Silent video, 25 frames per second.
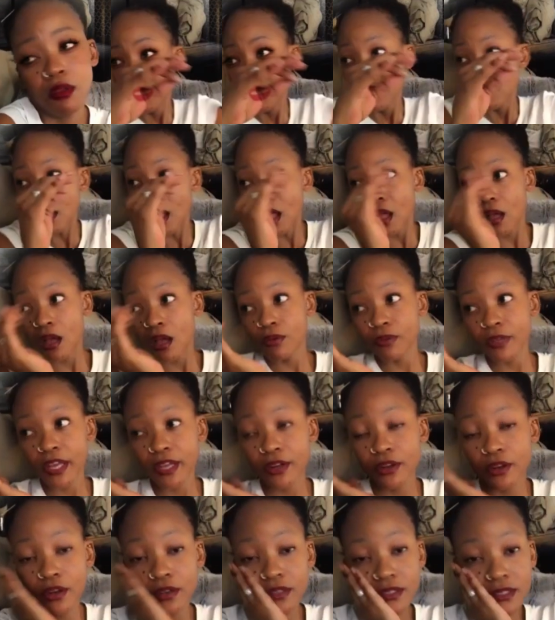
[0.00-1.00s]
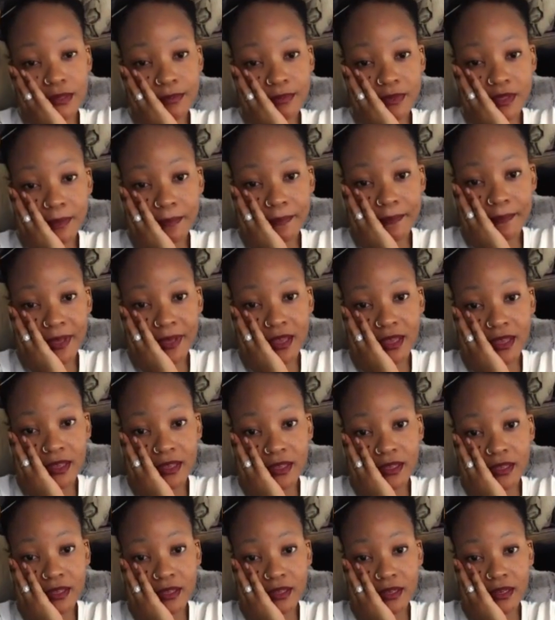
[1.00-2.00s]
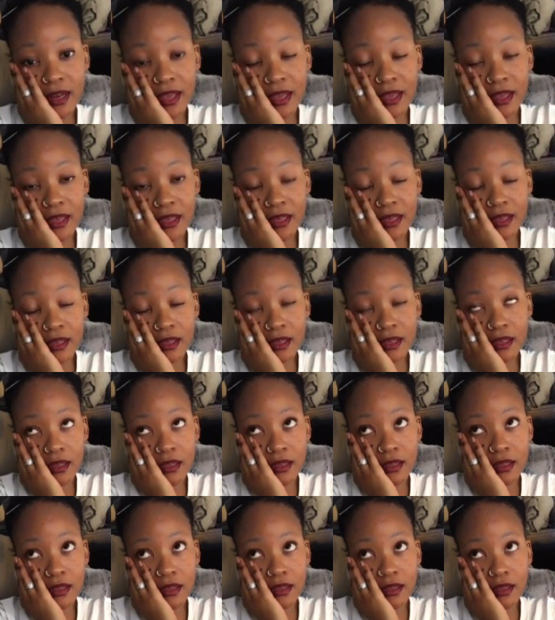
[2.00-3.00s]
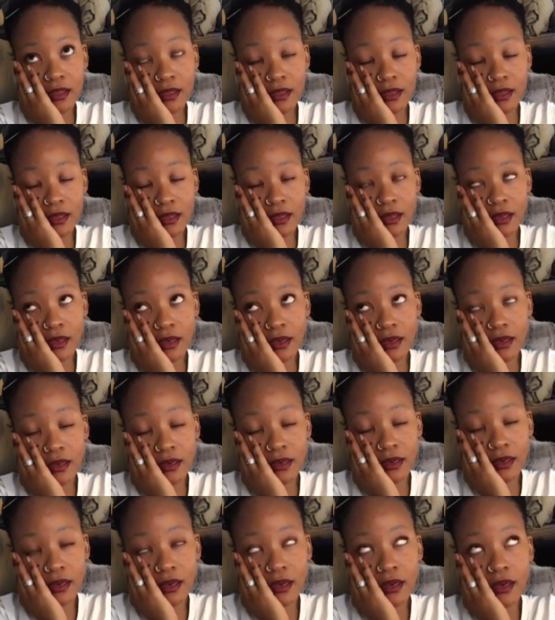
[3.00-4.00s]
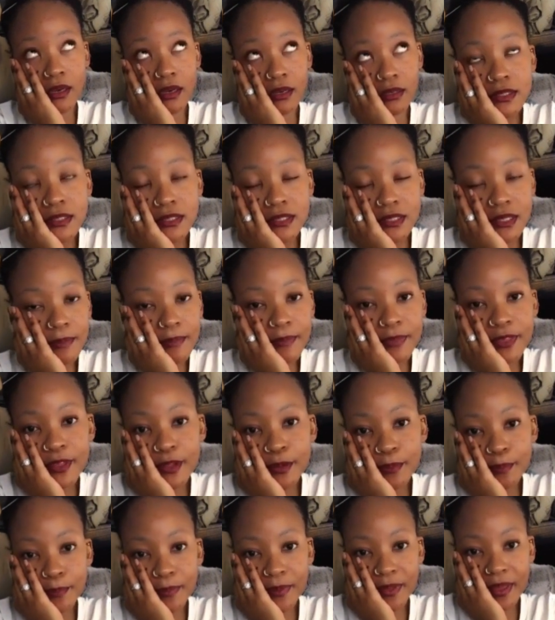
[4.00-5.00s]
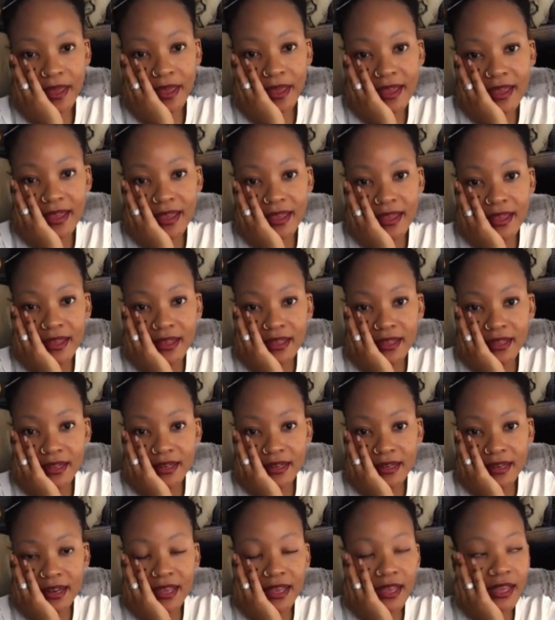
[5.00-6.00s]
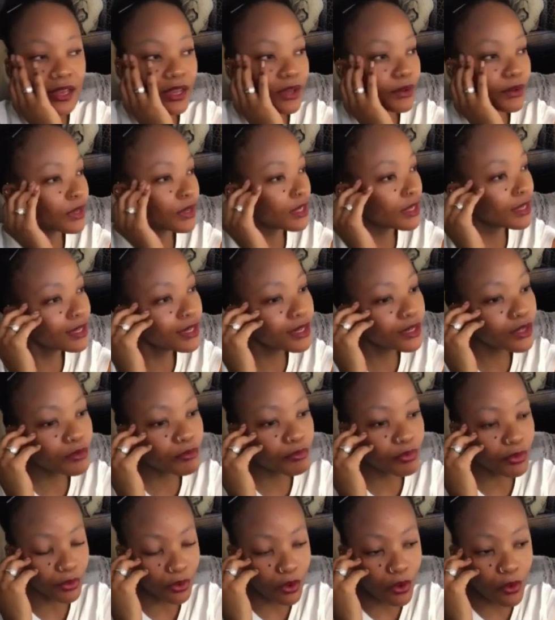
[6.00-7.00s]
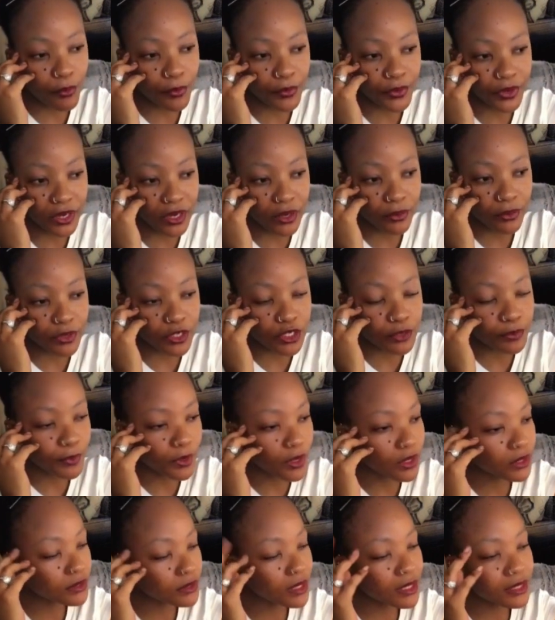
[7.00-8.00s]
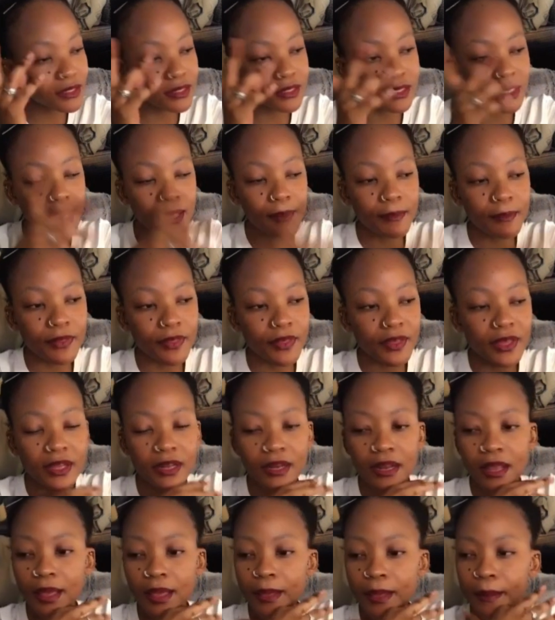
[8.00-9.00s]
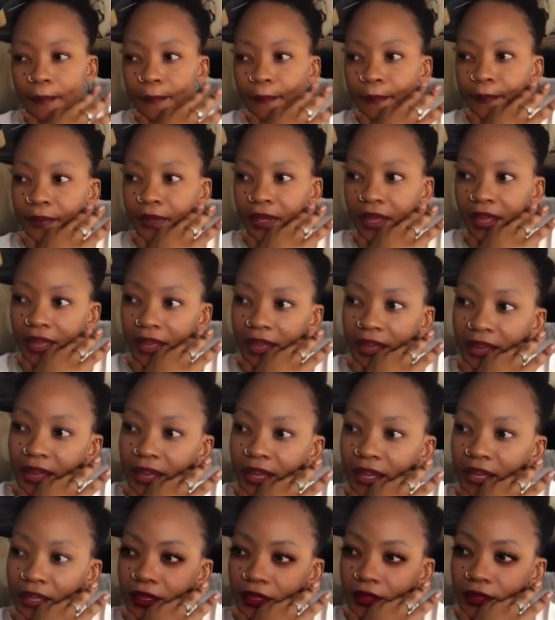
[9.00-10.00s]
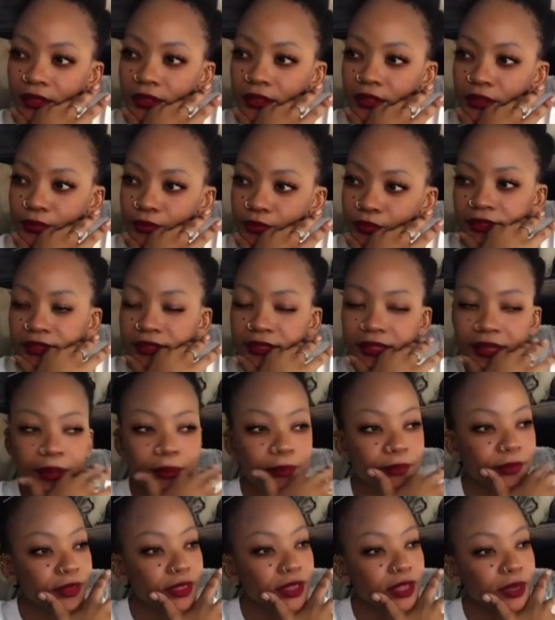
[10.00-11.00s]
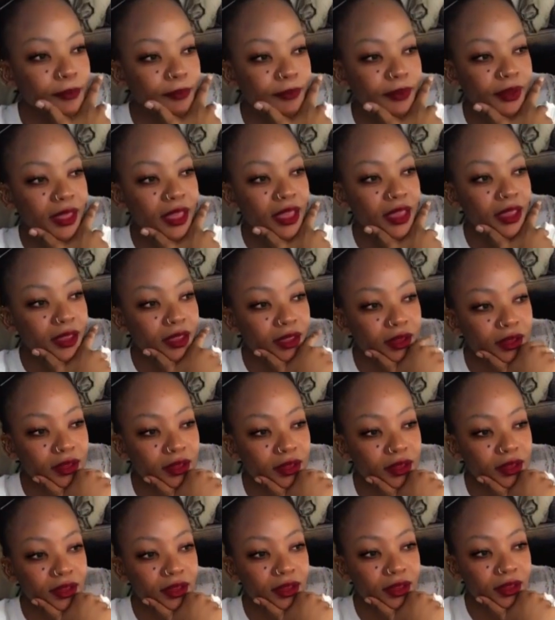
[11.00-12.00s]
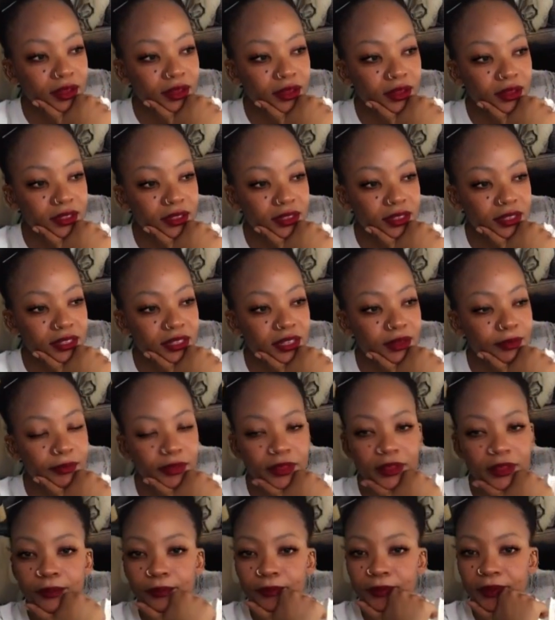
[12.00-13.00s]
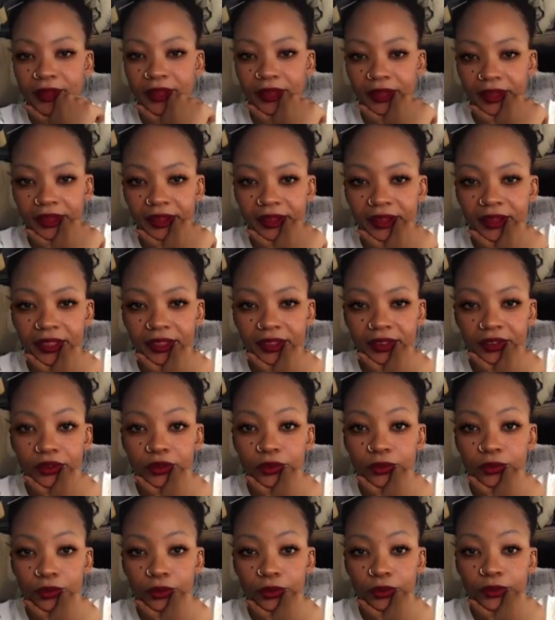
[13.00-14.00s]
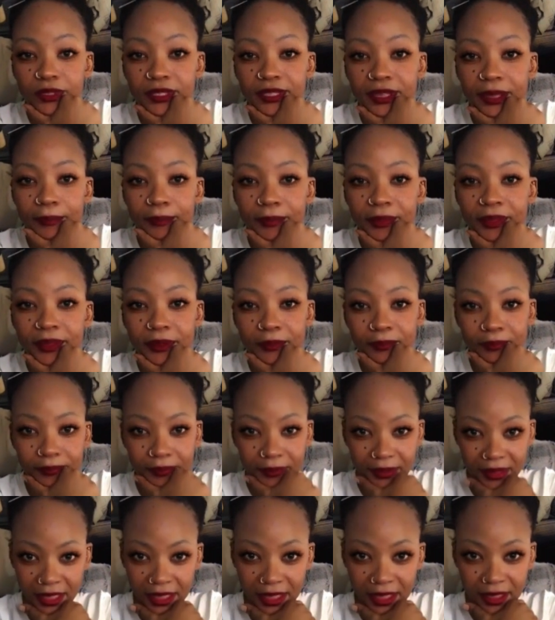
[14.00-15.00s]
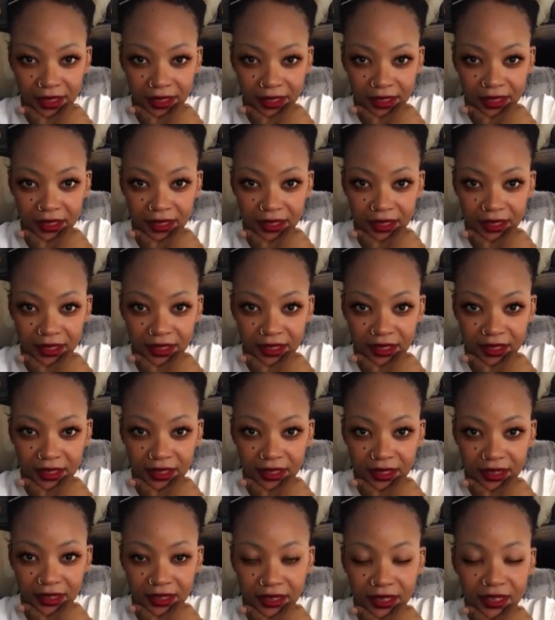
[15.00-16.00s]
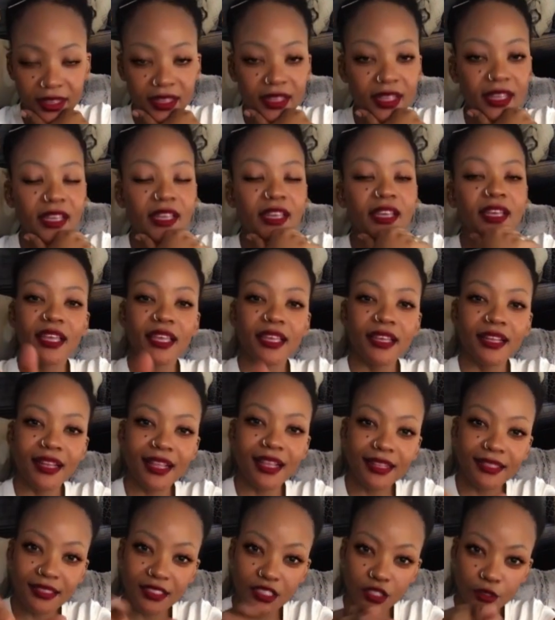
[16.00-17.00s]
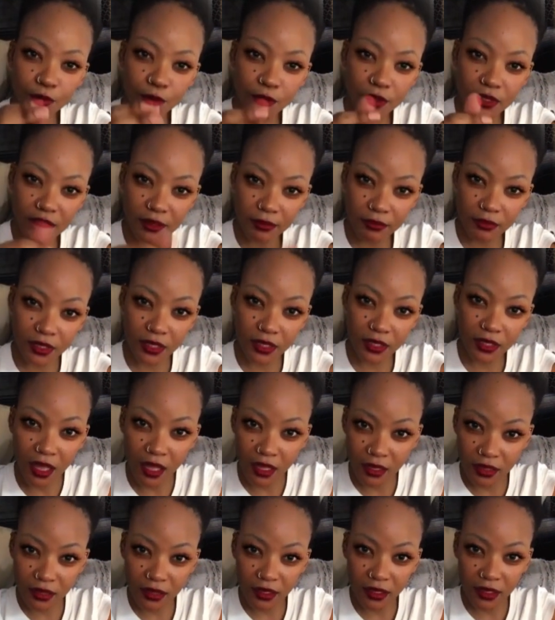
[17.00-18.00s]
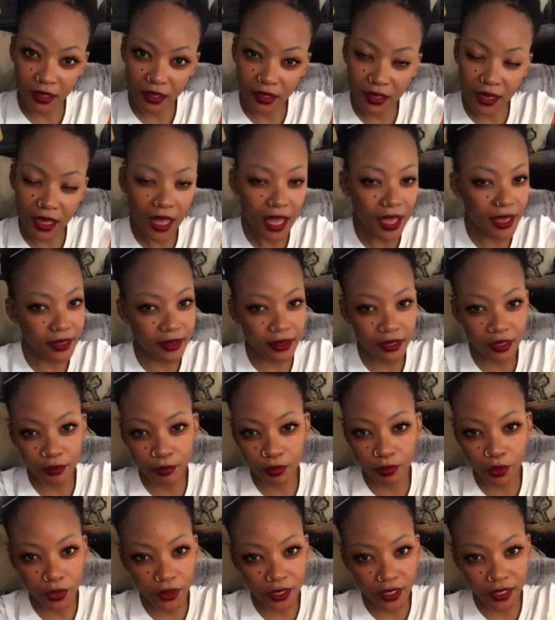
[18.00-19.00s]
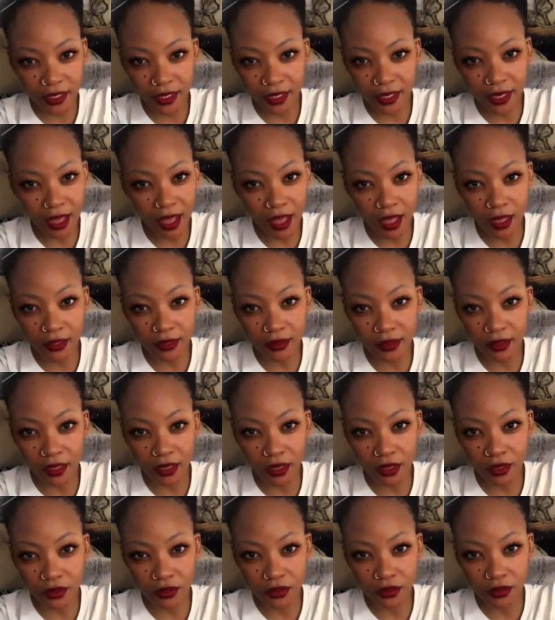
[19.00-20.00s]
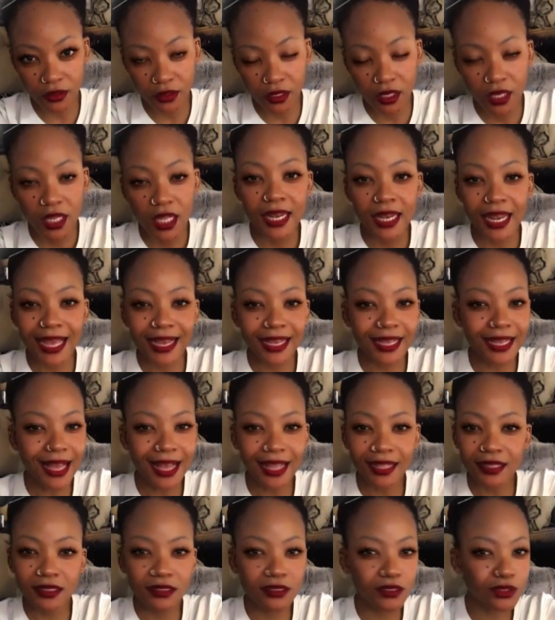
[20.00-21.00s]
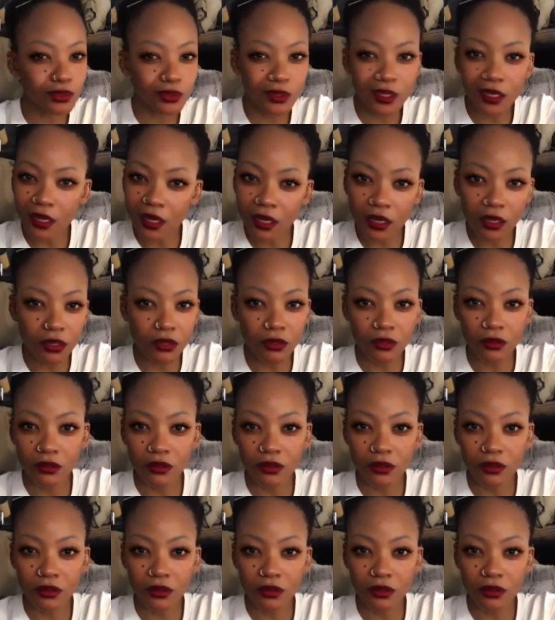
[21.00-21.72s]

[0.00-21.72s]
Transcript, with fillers: Y'all gonna get hurt something bad. Like, uh, uh, uh, something bad. Like, inappropriate response. Something bad. Something bad. Something bad. You know, something bad. Can I just put something out there? Like, I keep putting it out there. Like, hell is real.